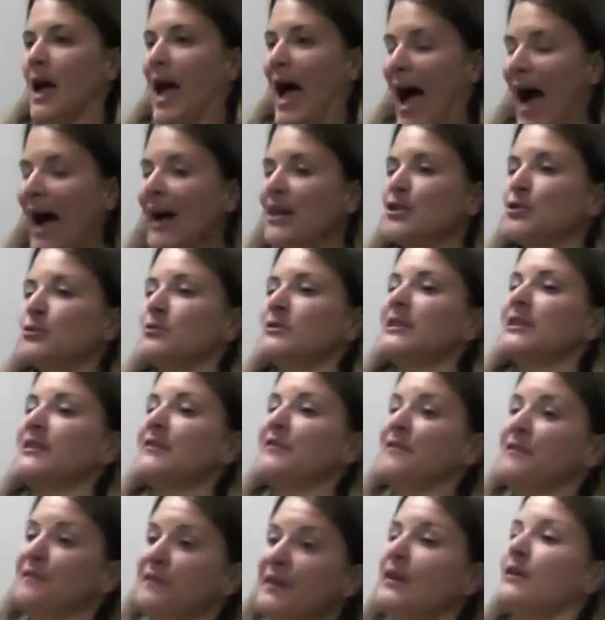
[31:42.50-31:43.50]
actually
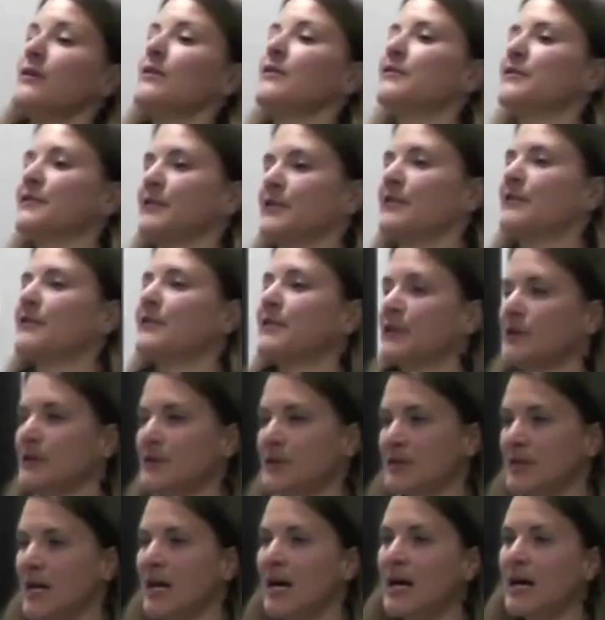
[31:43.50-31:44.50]
feel for the
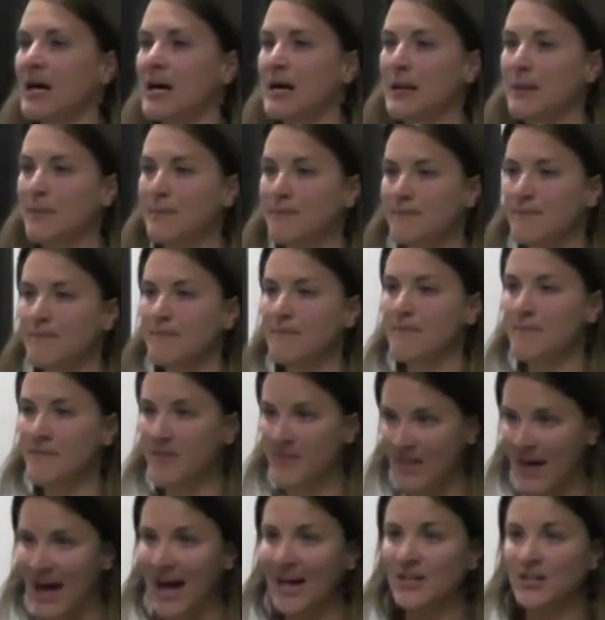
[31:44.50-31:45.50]
first time
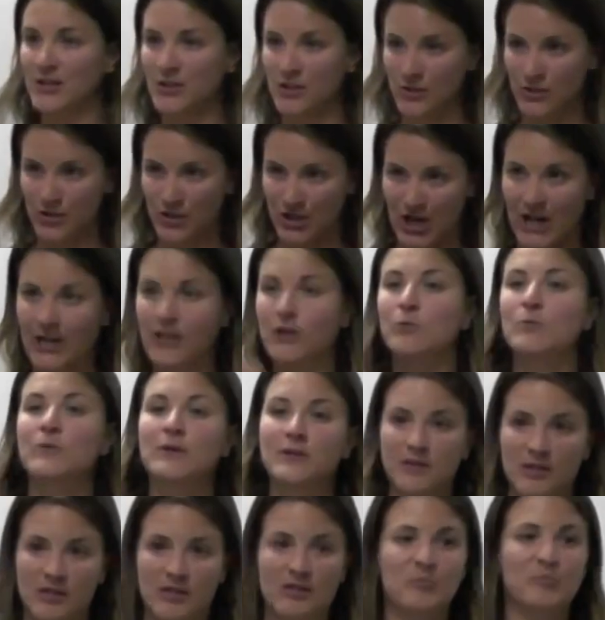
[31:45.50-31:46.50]
that
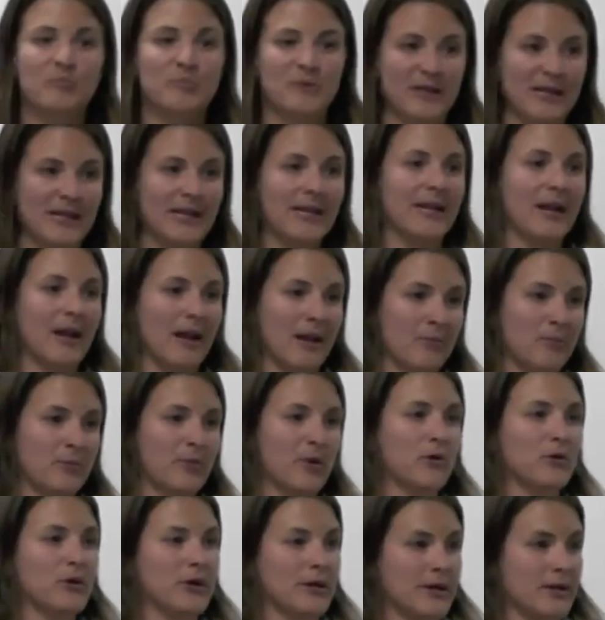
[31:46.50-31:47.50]
genuine split and
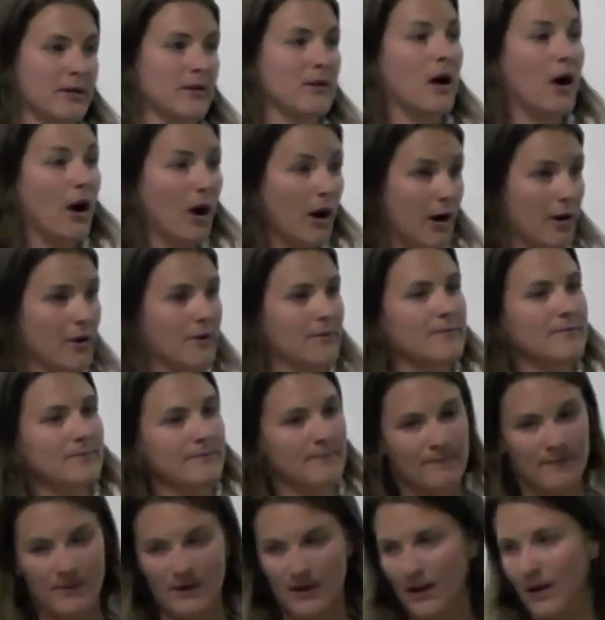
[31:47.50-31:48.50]
broken heart.
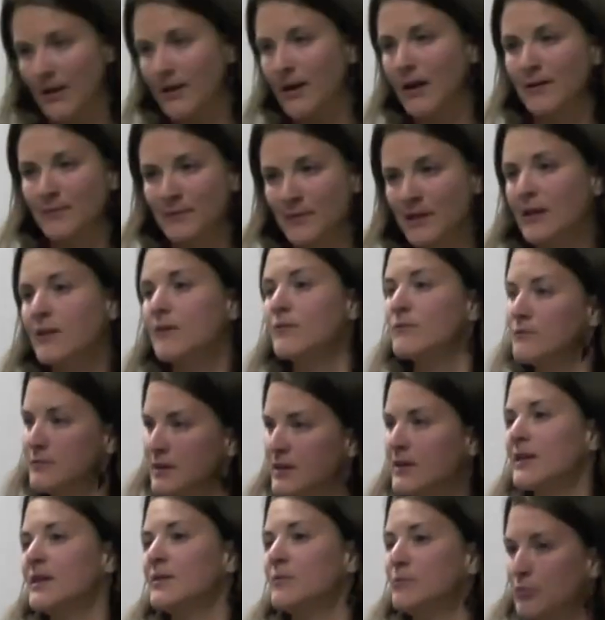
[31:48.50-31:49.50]
And I mean,
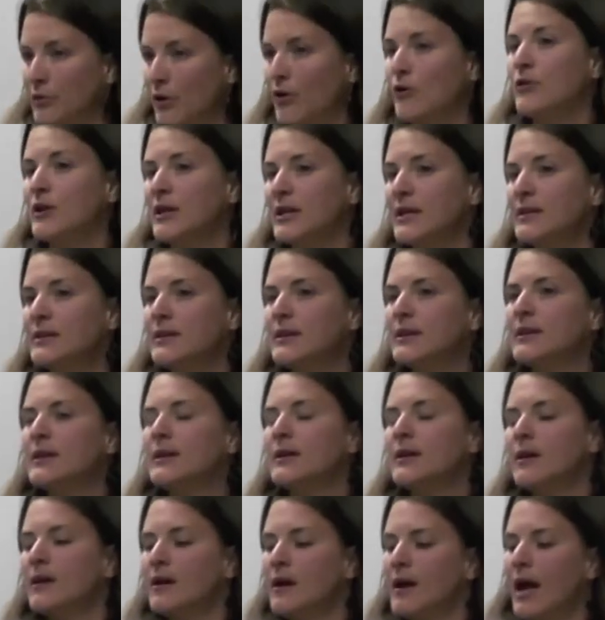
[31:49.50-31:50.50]
really broken.
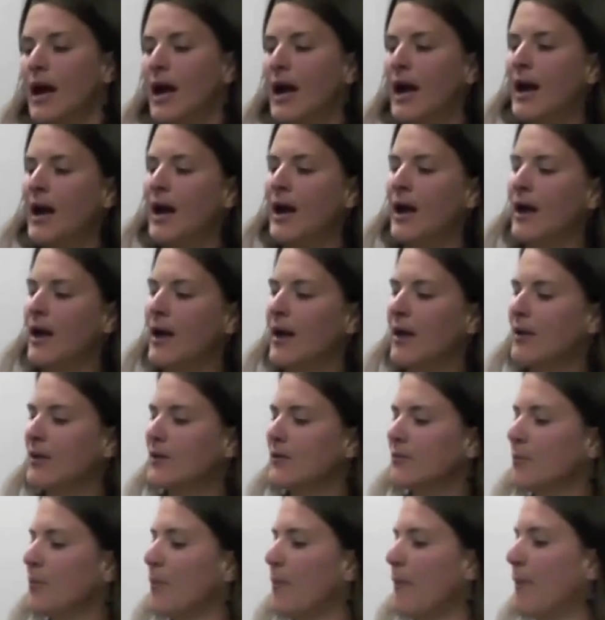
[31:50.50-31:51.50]

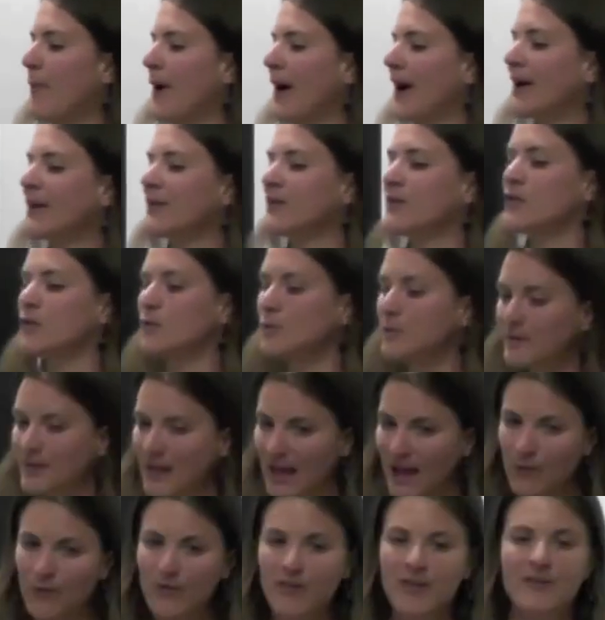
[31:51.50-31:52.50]
And by doing
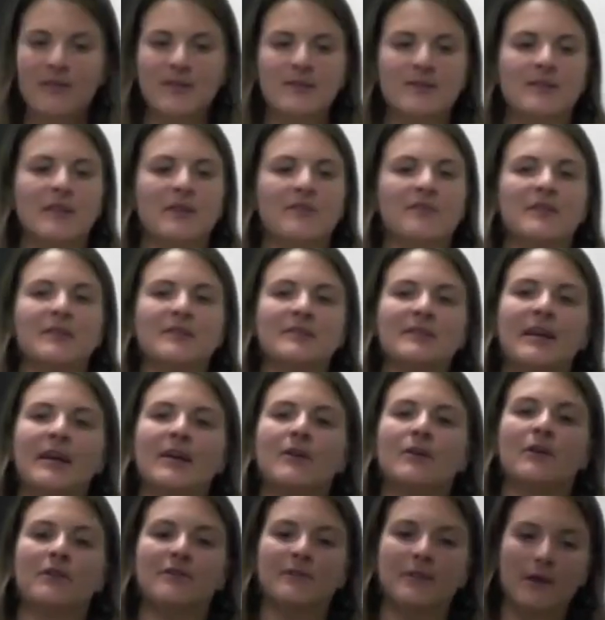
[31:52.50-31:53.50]
that within the safe
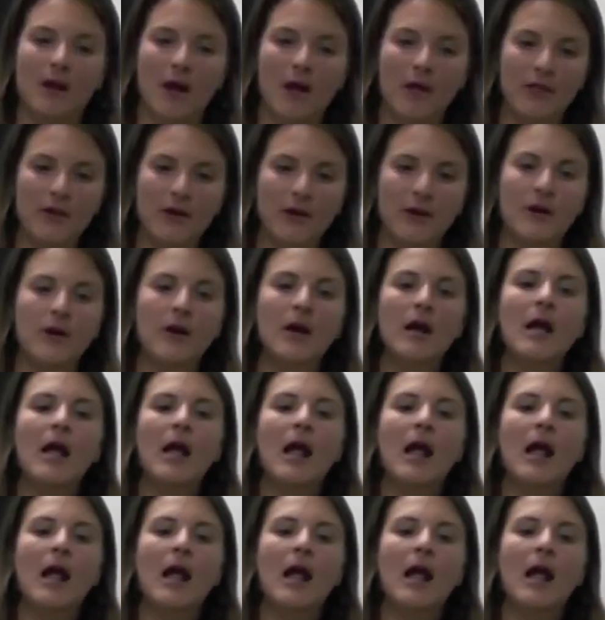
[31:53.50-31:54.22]
container of another,